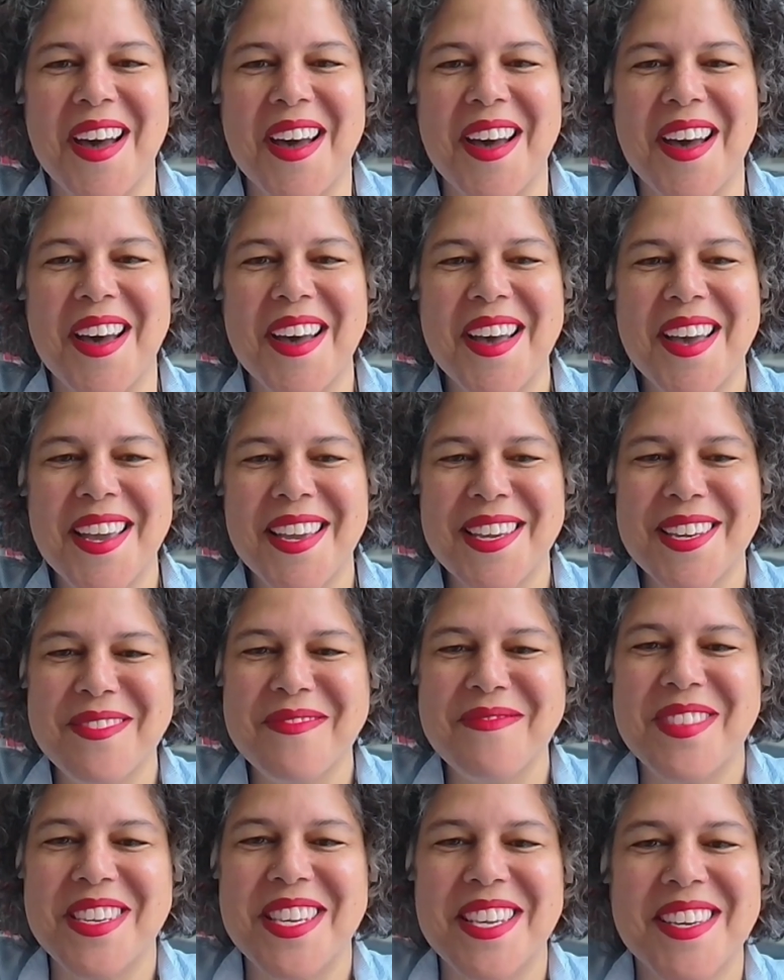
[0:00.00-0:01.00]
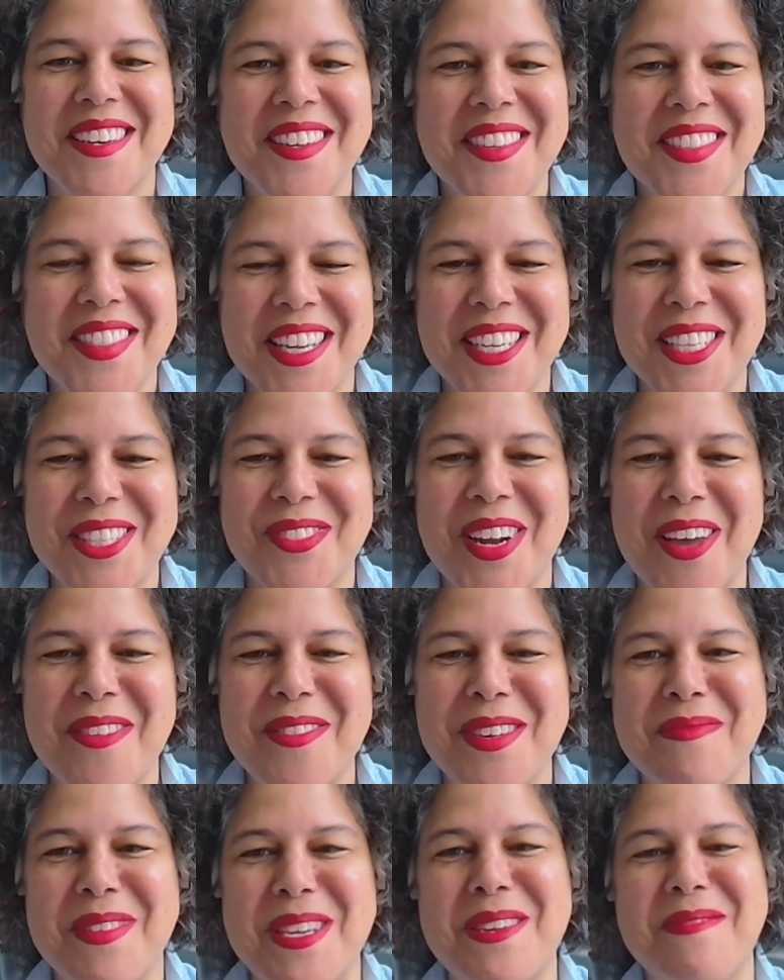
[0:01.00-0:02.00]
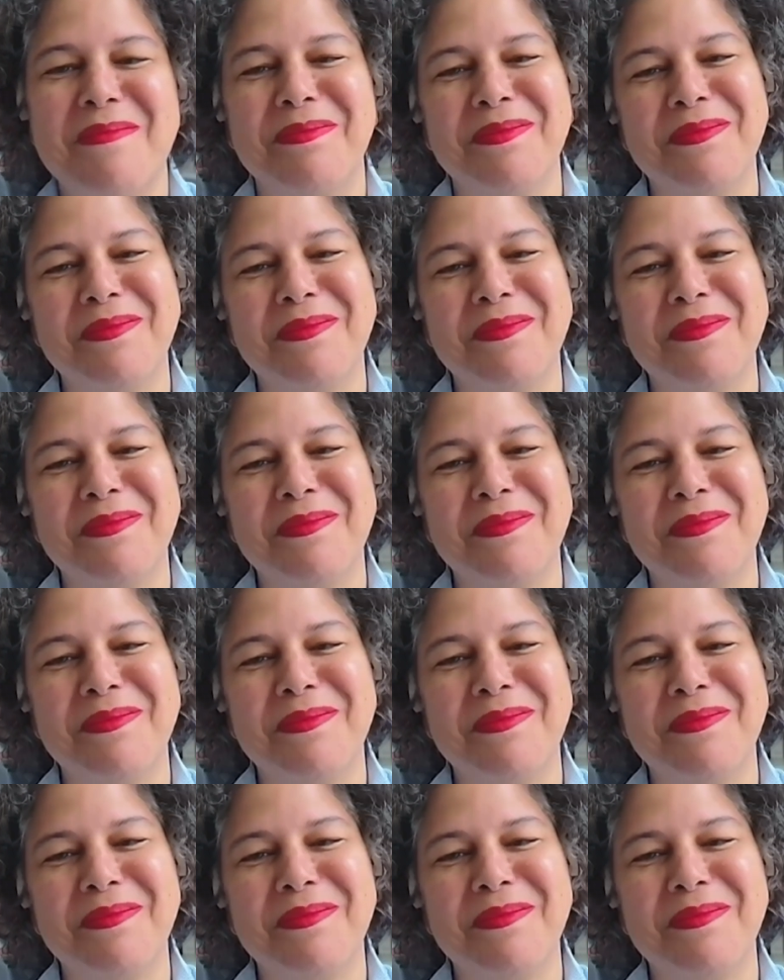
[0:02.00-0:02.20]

Hi, Camille. Thanks for having me.